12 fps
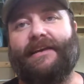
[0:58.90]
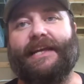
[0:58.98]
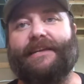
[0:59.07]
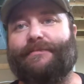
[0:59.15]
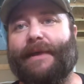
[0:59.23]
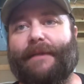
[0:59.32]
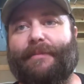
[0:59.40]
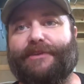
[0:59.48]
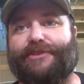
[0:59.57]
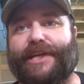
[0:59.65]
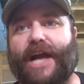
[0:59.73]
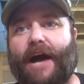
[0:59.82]
He's made a
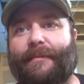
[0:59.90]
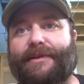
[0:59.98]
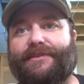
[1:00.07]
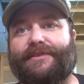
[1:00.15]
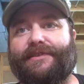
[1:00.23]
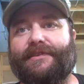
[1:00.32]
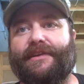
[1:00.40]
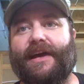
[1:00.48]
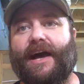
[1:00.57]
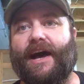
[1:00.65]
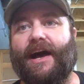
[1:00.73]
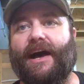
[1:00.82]
bunch of comments.
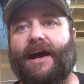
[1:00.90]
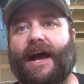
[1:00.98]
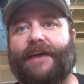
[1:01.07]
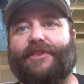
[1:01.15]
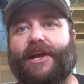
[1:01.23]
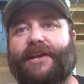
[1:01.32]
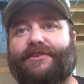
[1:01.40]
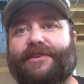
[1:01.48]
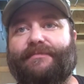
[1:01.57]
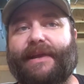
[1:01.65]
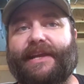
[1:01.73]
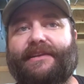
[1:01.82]
I thought I
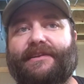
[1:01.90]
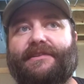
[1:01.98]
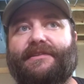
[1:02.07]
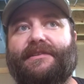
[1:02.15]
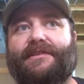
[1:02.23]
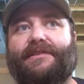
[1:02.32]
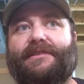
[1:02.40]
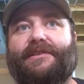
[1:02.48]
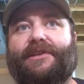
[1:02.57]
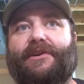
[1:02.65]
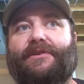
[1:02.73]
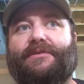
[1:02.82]
should make,
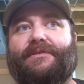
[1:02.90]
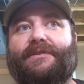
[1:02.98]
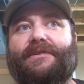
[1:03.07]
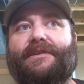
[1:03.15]
you know,